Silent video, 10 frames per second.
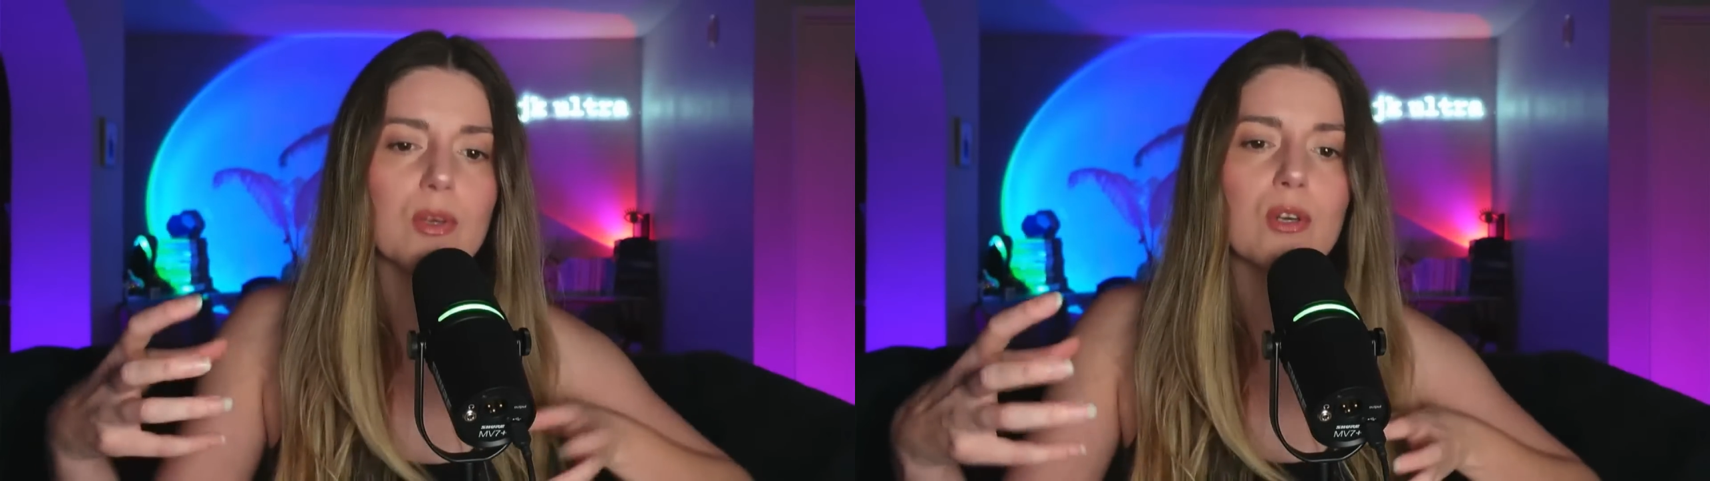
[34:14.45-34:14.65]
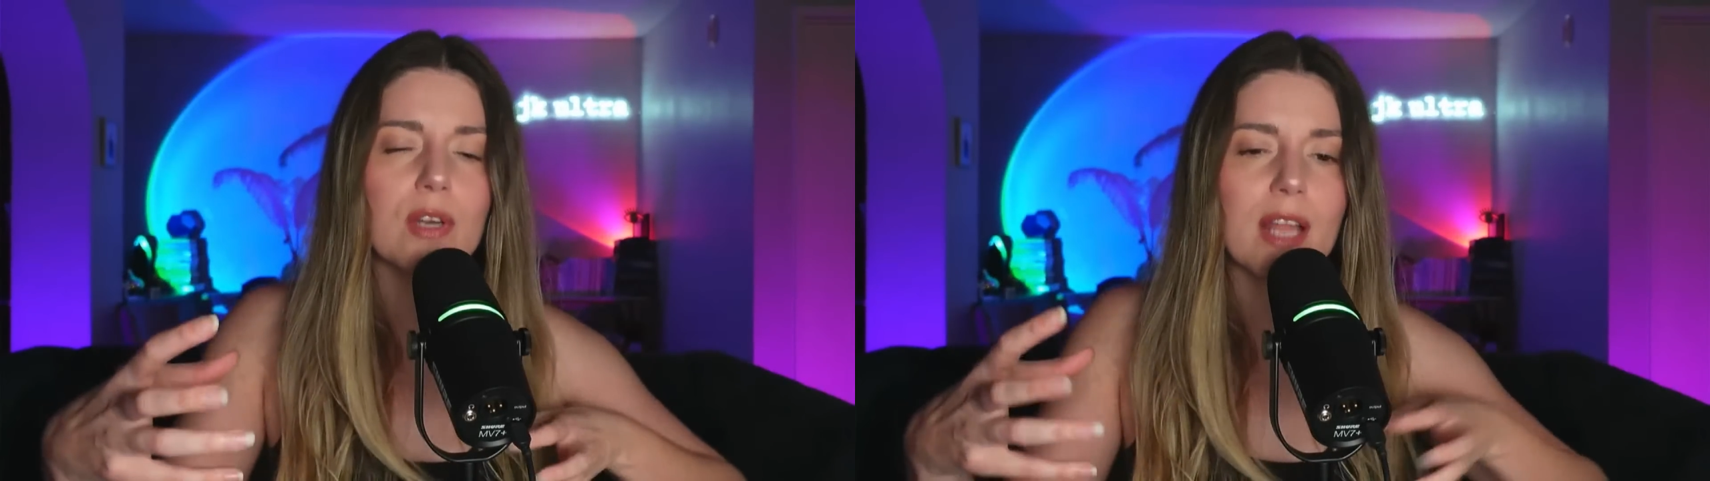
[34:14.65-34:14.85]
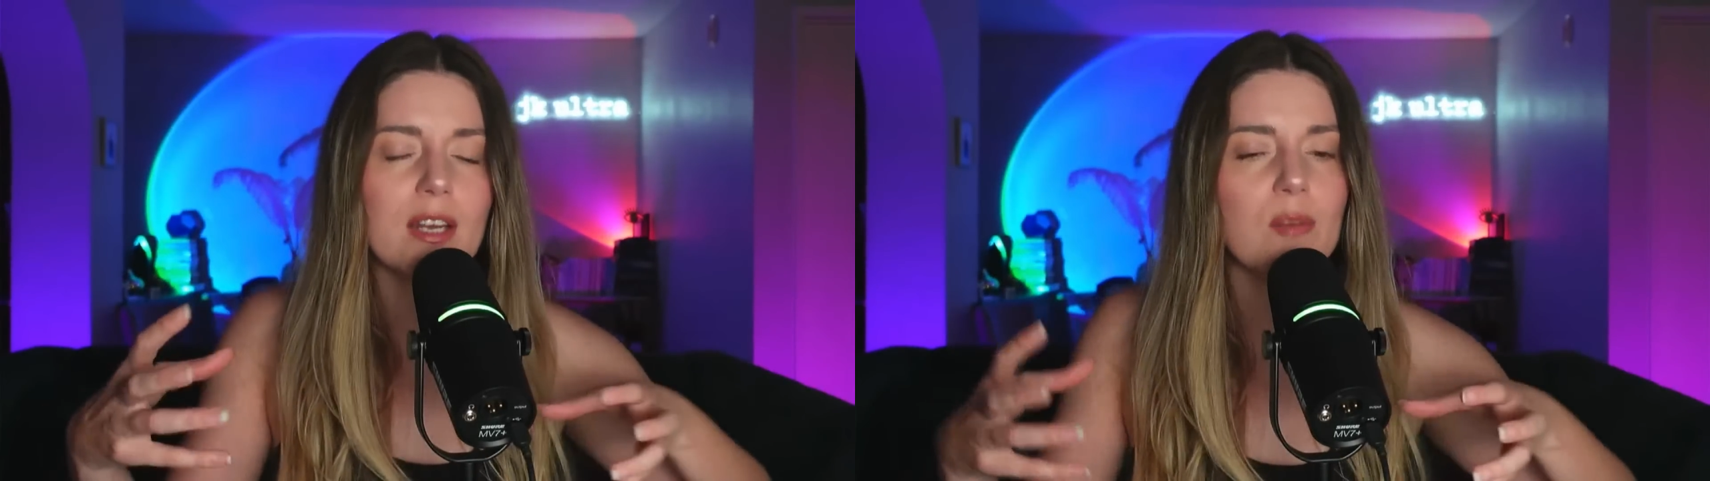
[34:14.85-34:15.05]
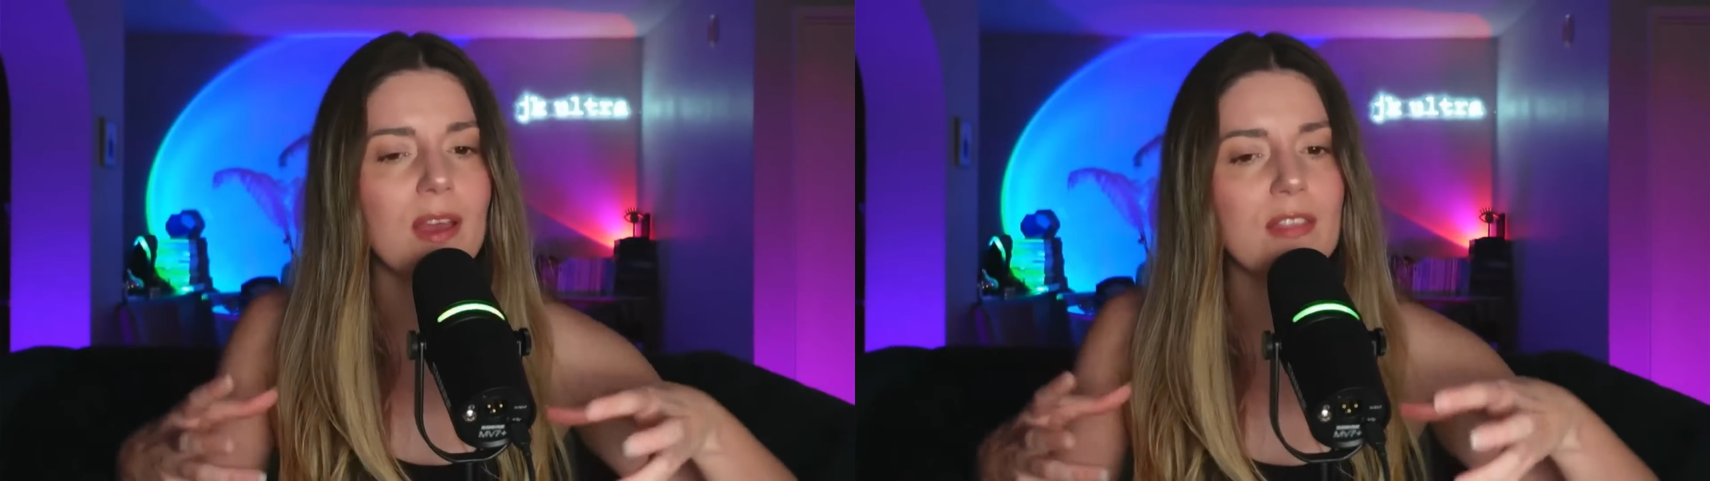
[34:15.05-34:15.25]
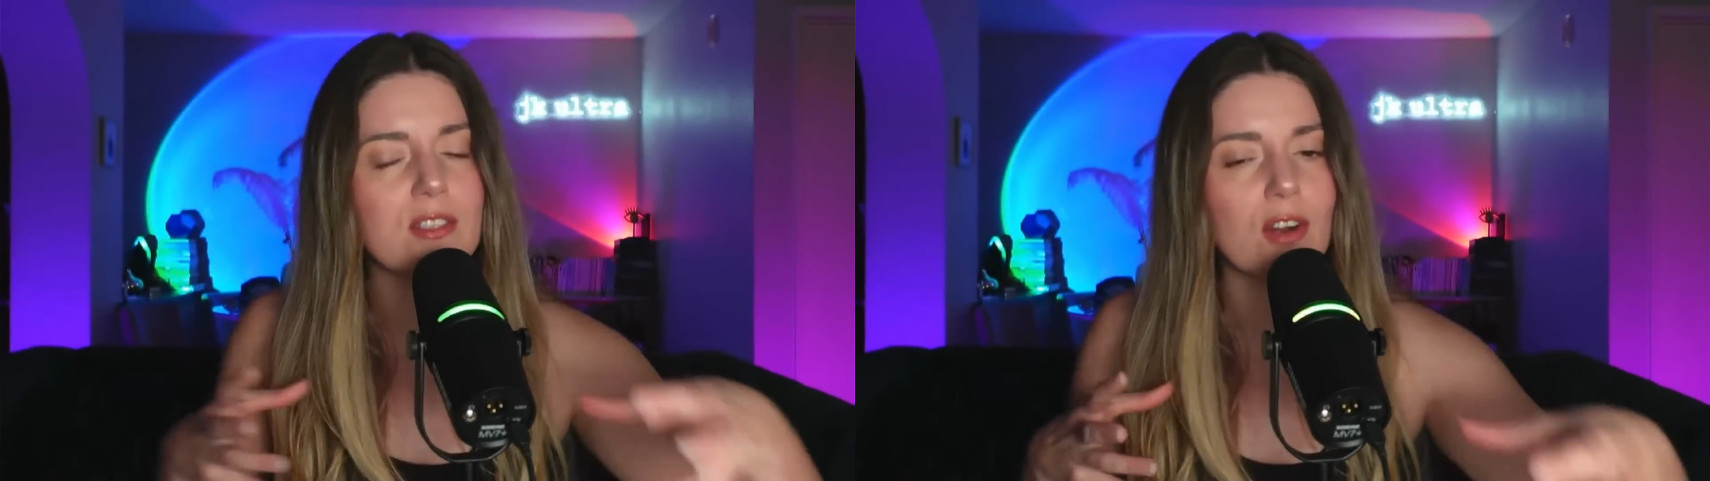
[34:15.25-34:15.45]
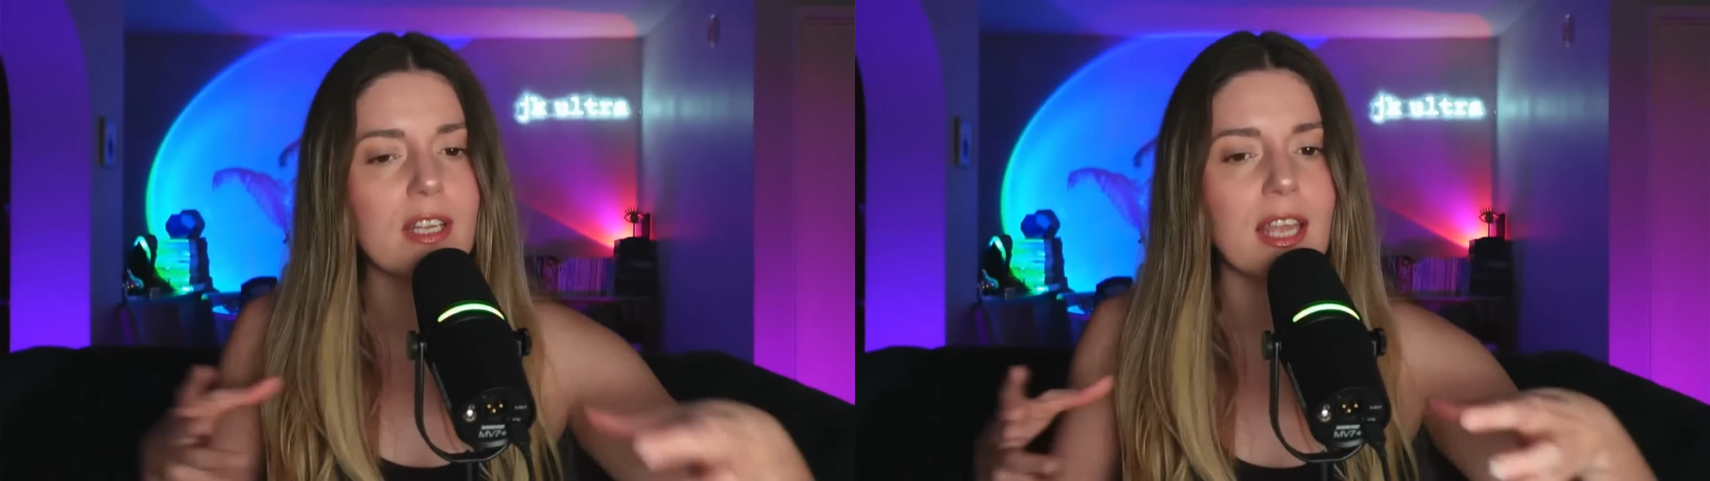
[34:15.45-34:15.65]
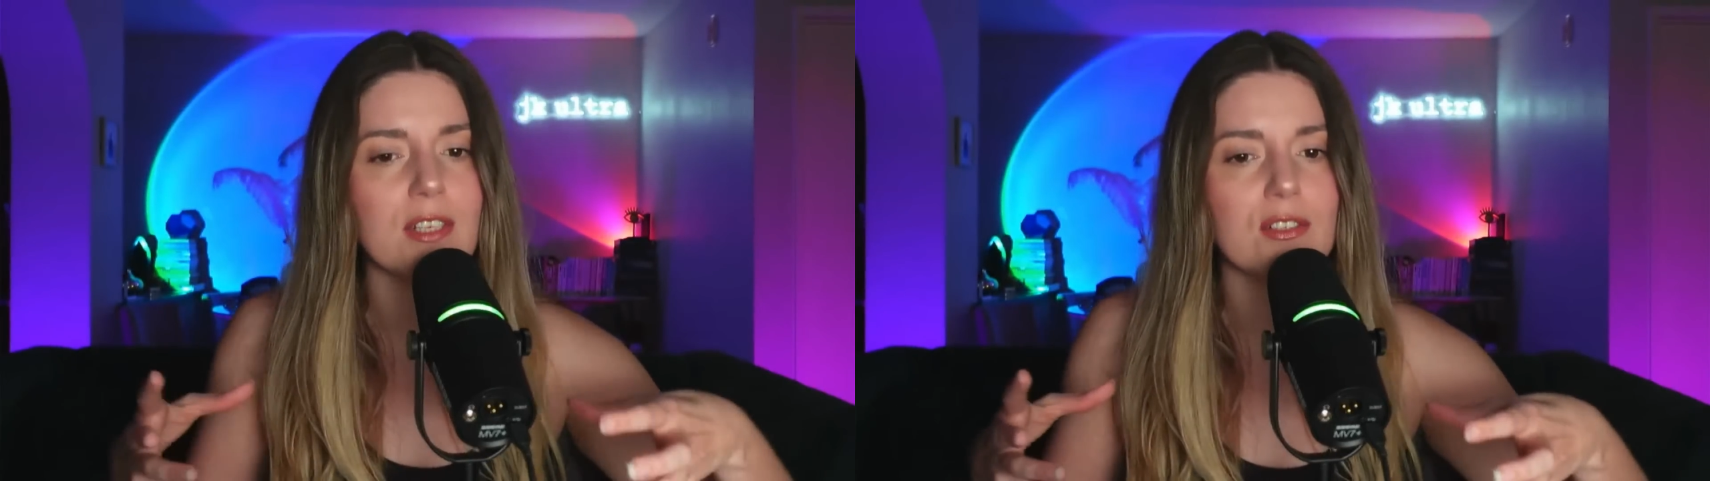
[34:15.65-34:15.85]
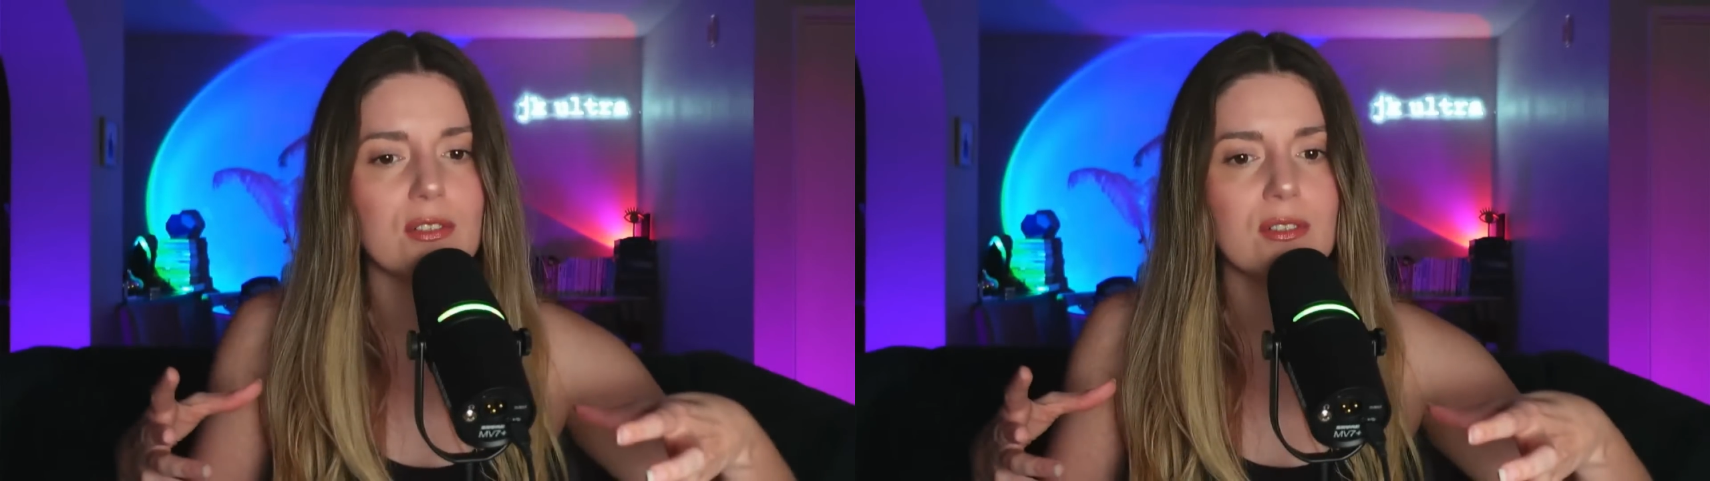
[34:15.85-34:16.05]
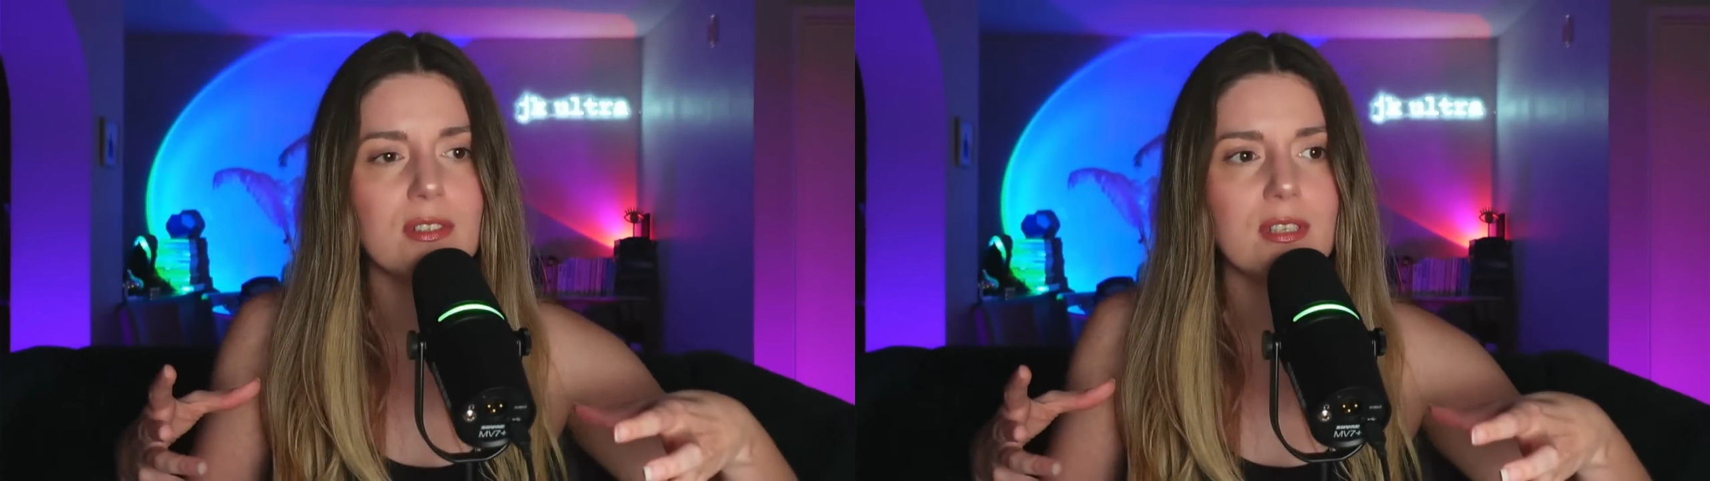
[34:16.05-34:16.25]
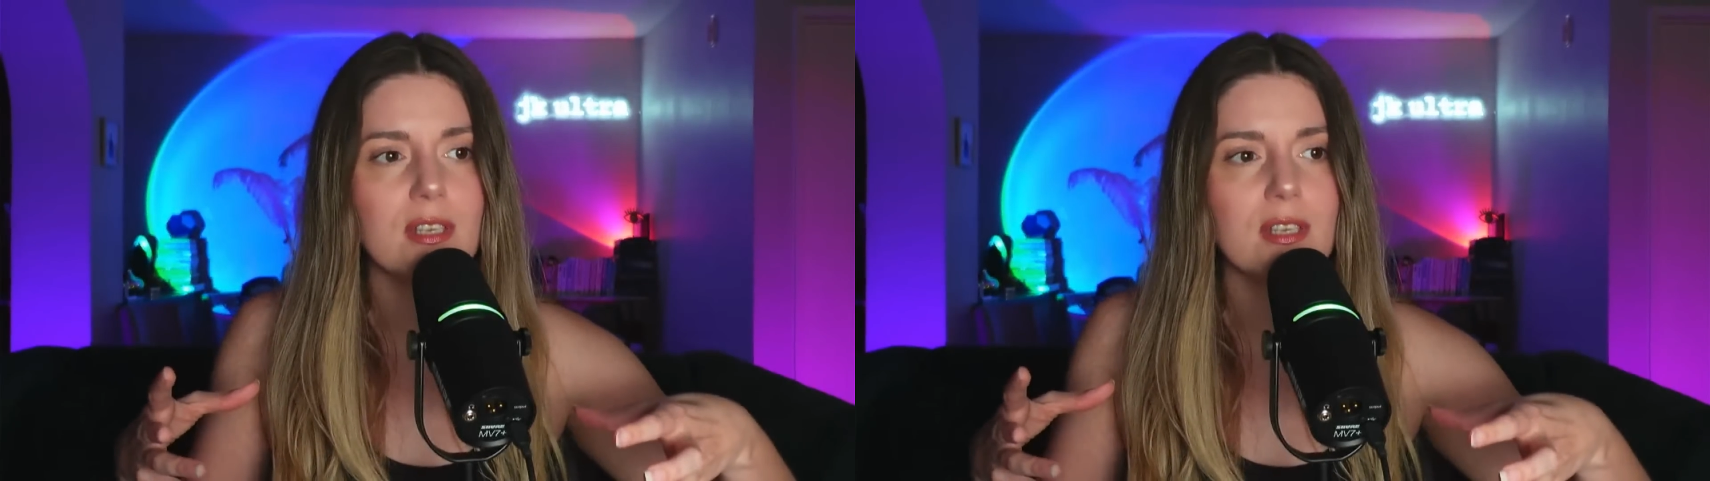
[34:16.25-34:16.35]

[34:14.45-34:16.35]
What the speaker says: were created by these archangels,